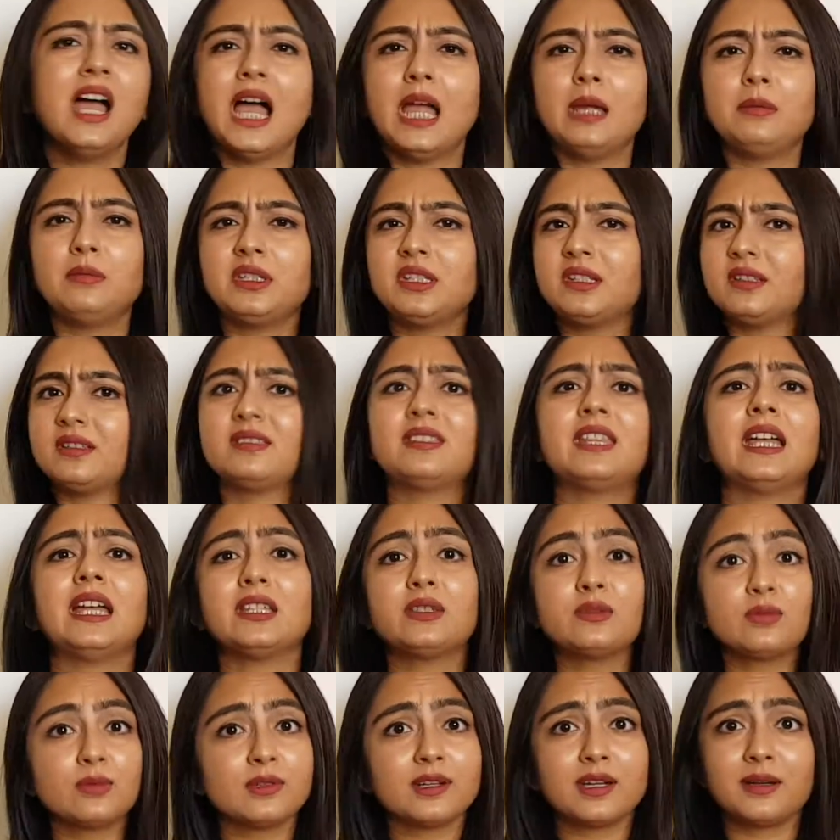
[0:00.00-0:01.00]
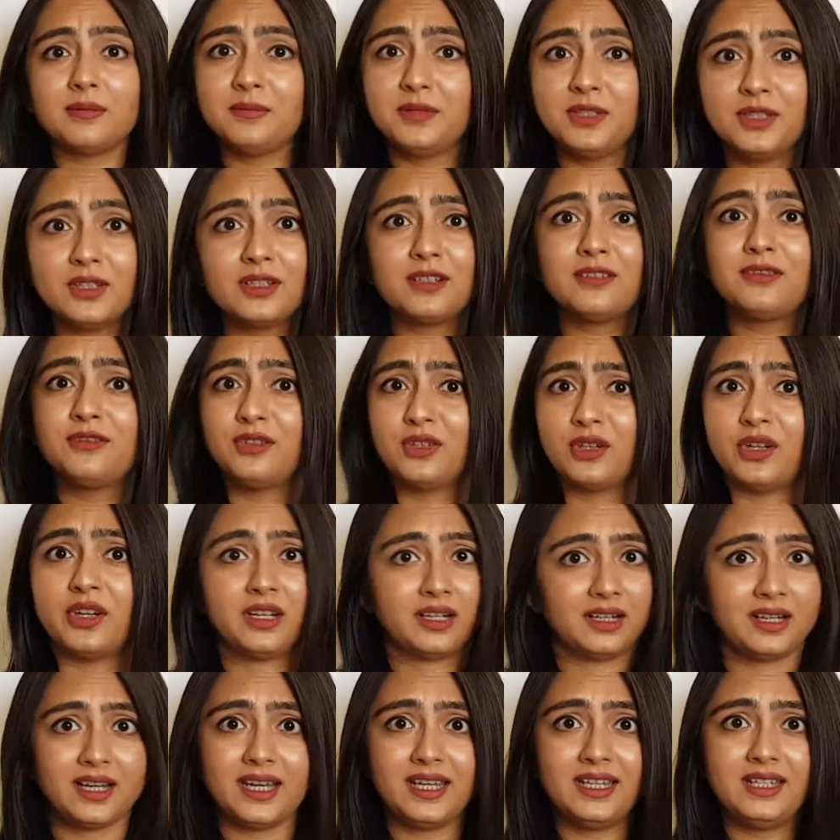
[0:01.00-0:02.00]
I mean, that's what I'm here for,
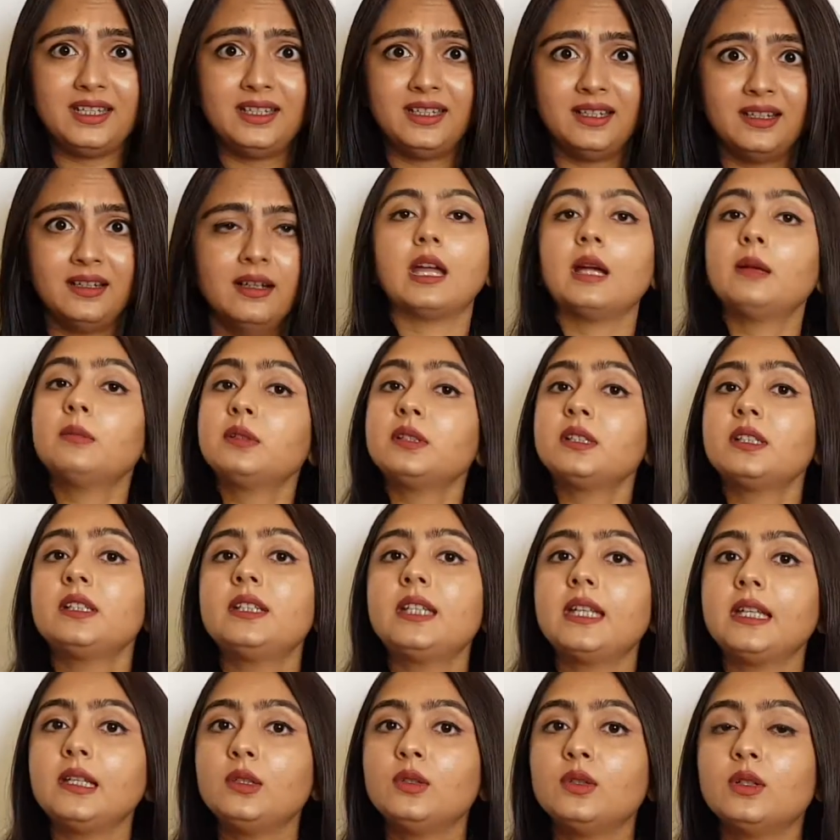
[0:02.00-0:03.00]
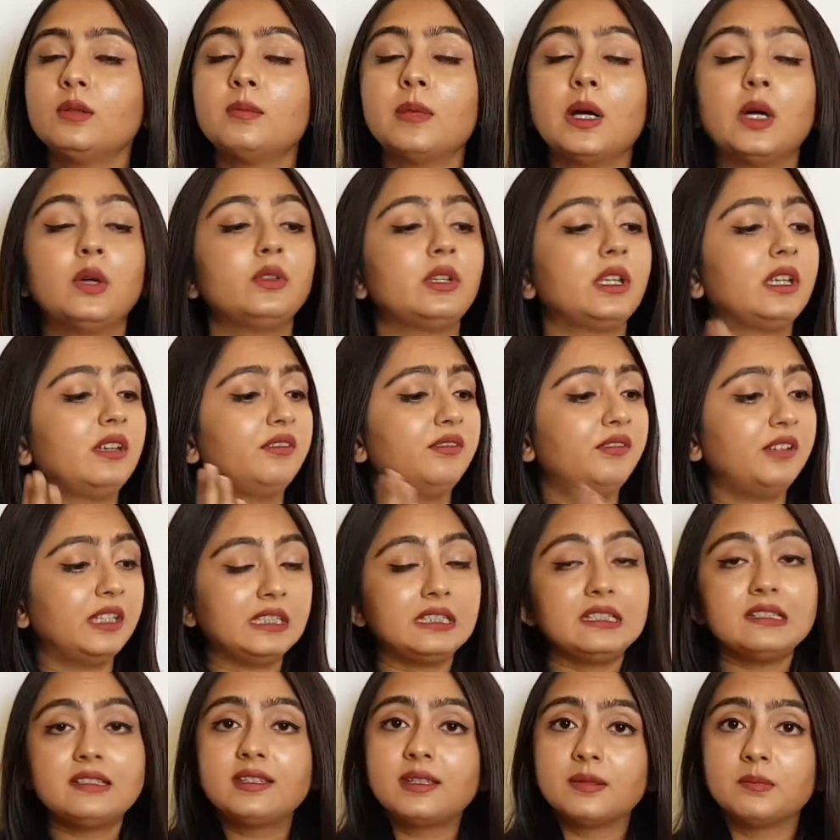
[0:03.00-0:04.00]
right? I'm gonna tell you about a
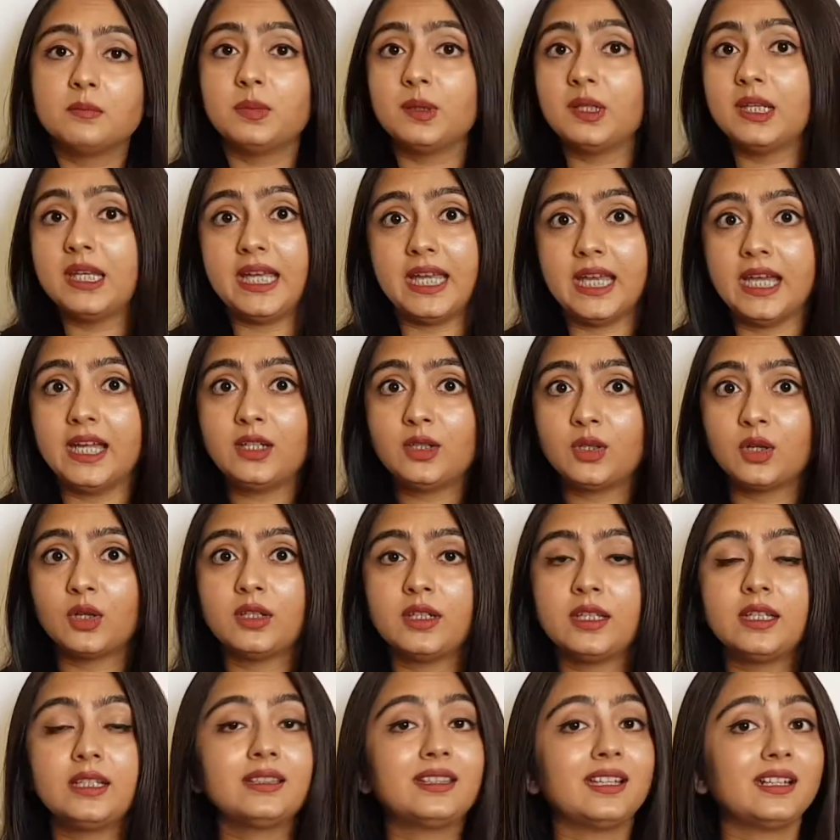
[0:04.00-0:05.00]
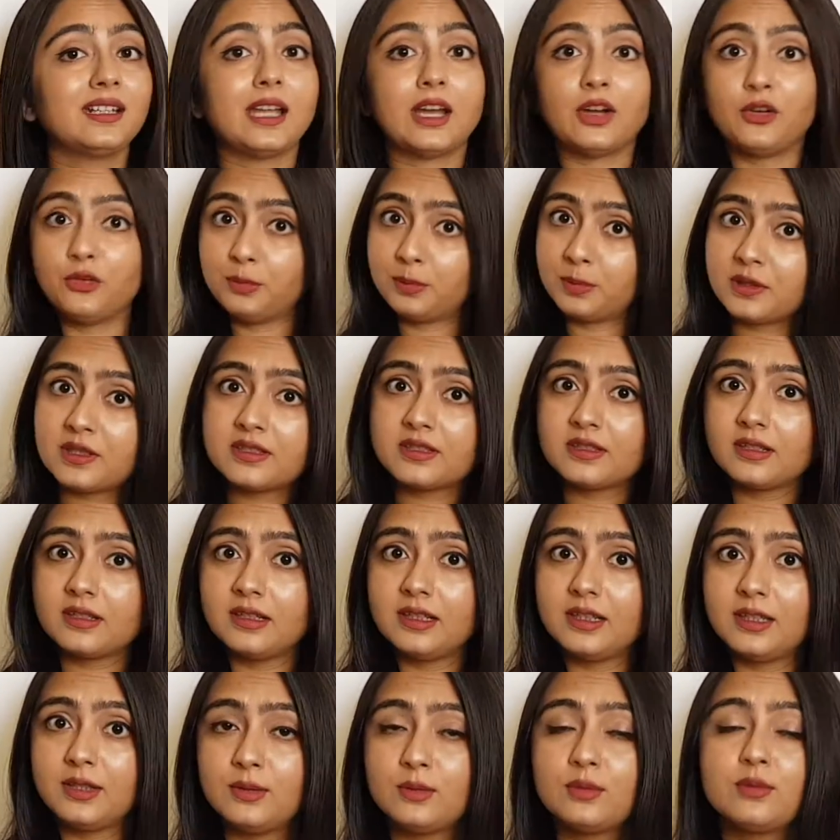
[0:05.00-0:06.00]
very simple hair tonic that I've
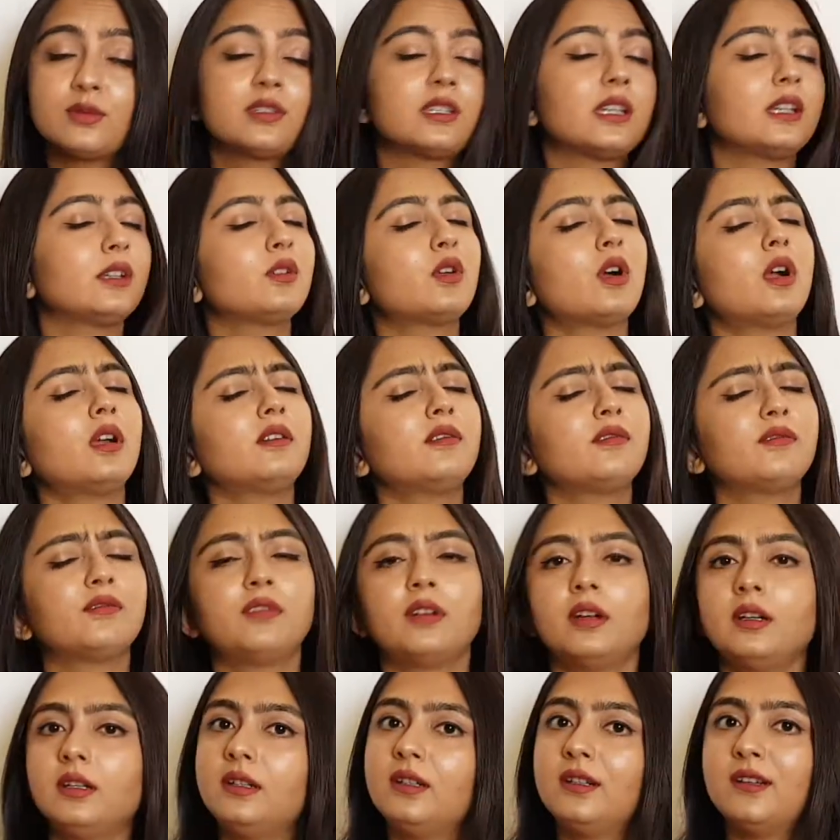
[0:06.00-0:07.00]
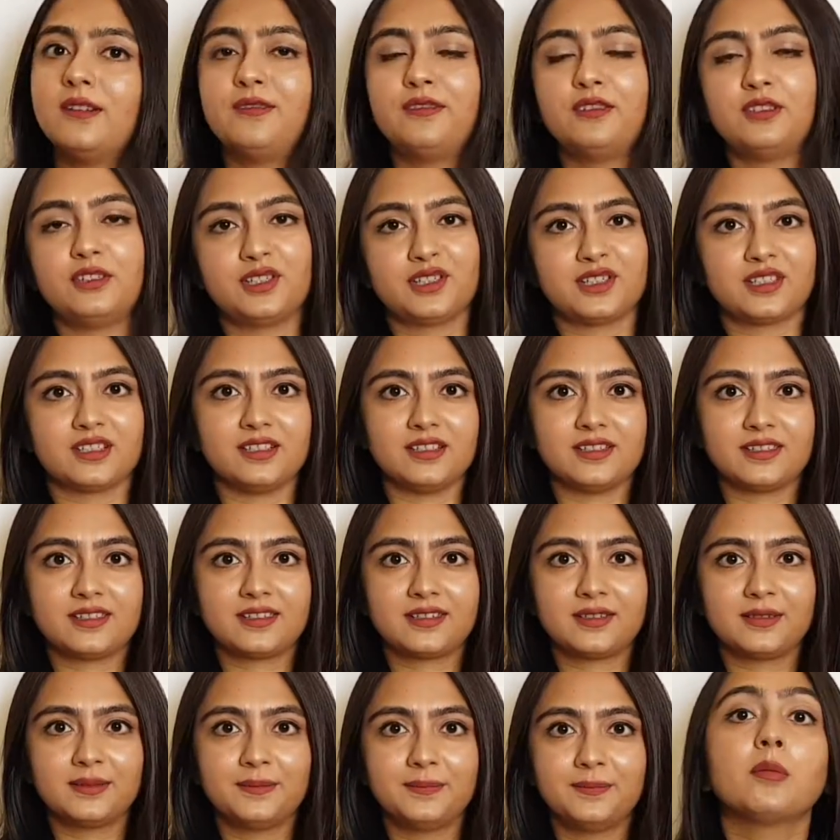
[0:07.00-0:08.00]
personally used and got wonderful results.
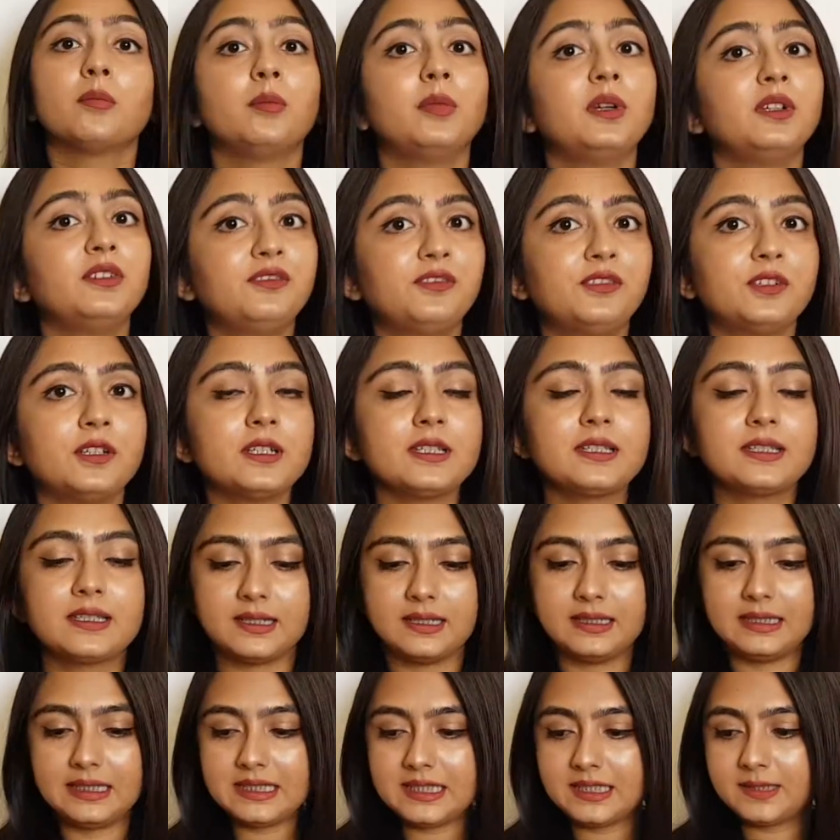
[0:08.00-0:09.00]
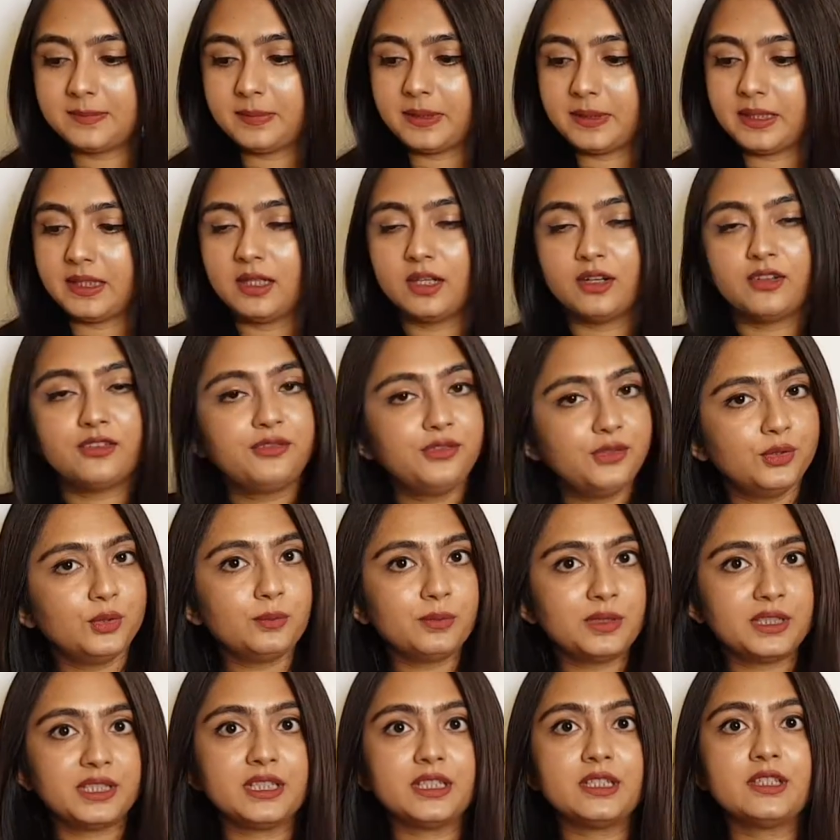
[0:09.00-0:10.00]
But first, let's spend a few
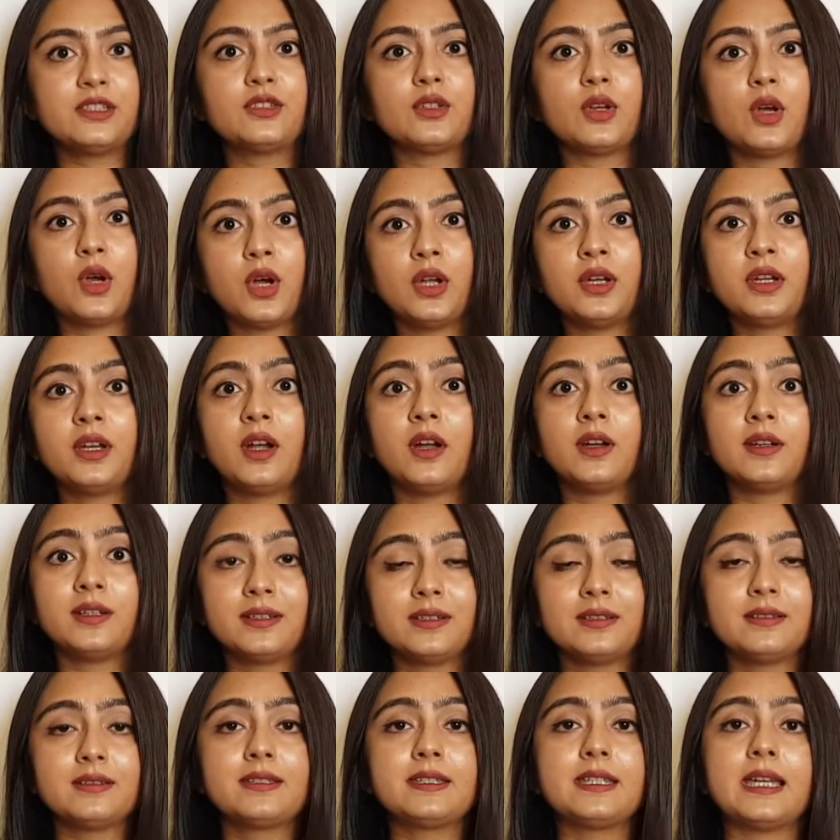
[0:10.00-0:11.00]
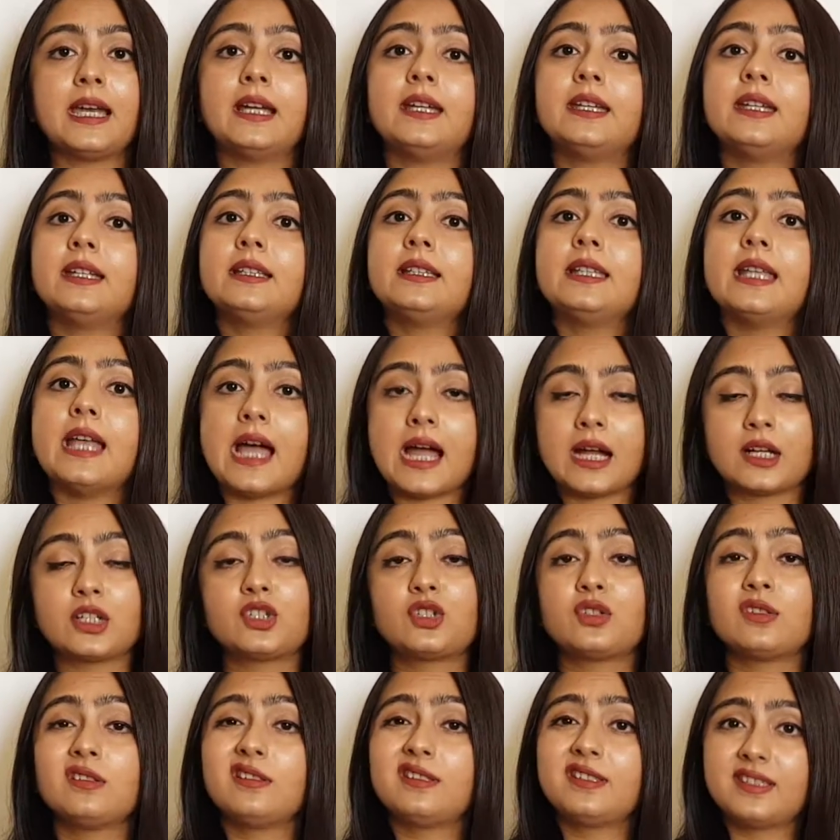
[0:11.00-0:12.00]
minutes on understanding the
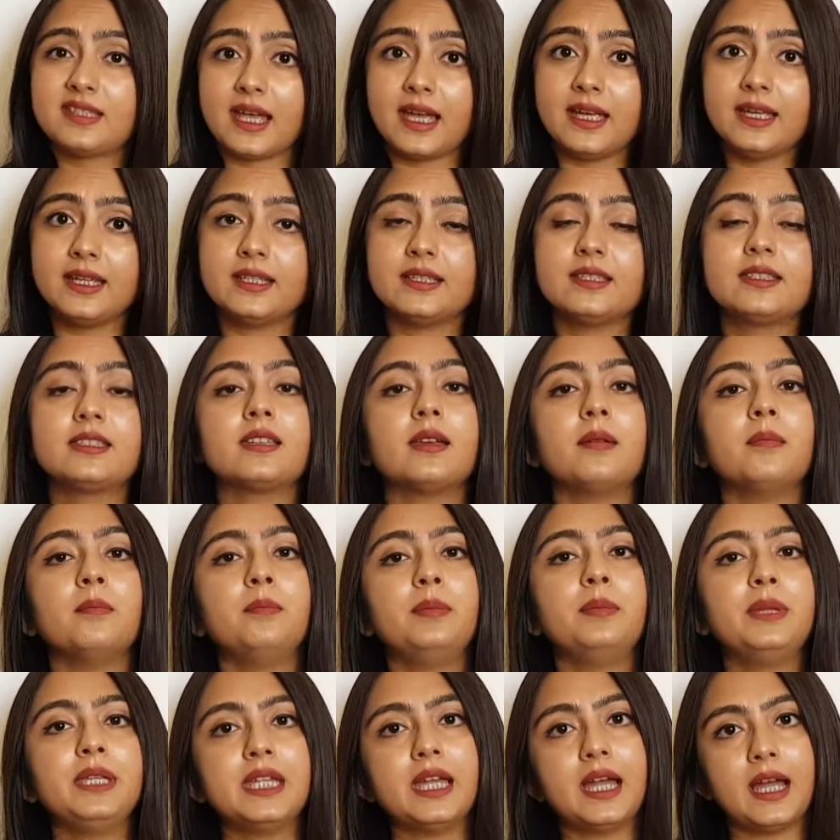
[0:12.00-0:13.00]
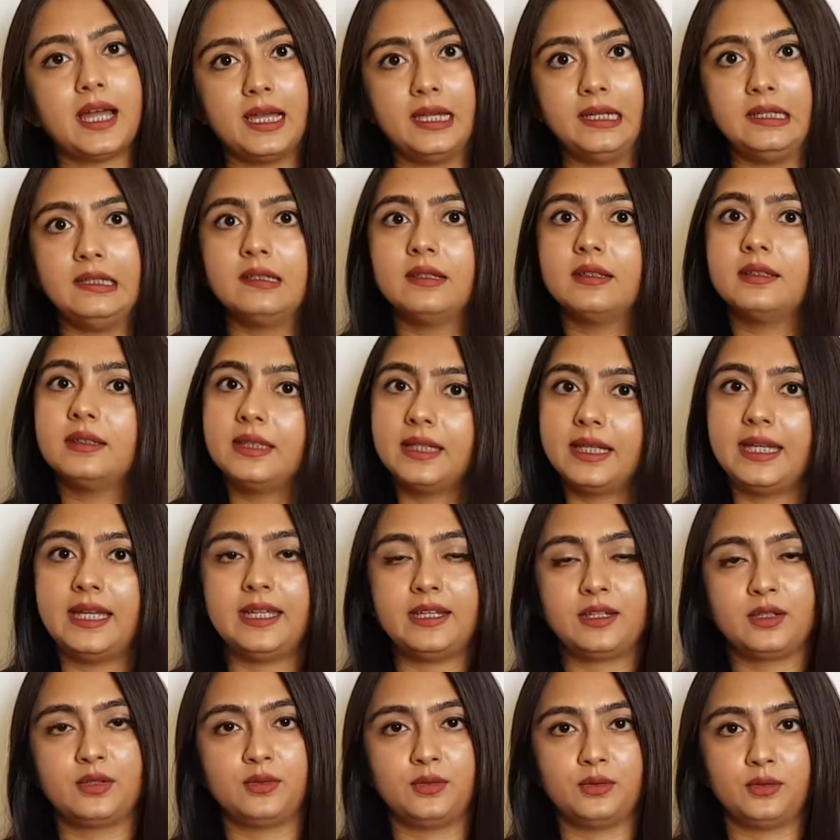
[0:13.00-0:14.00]
actual science behind the
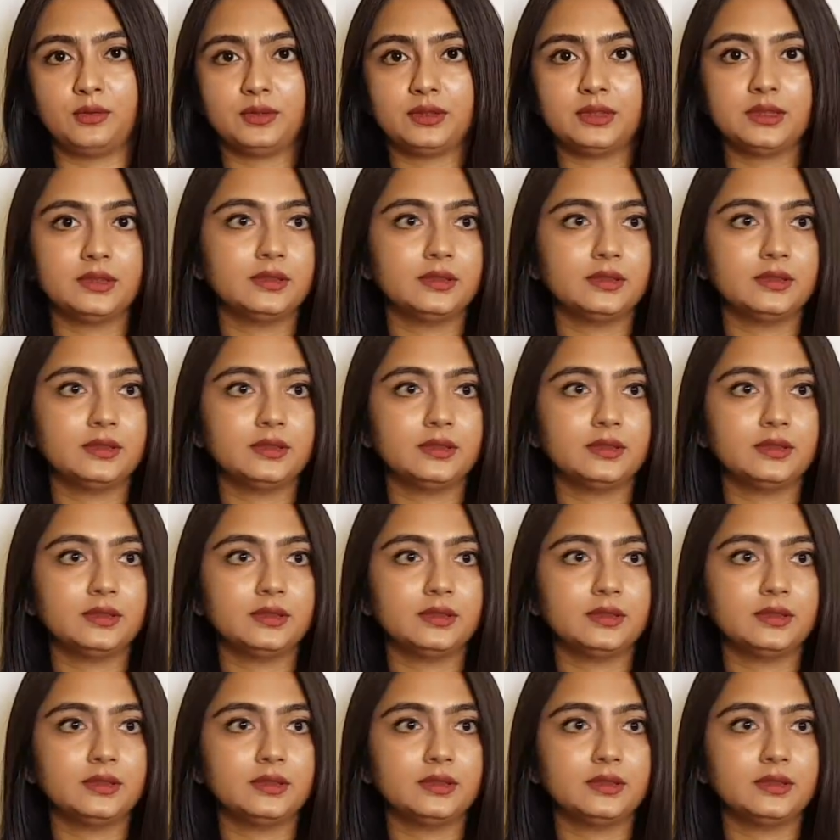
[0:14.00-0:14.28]
hair growth.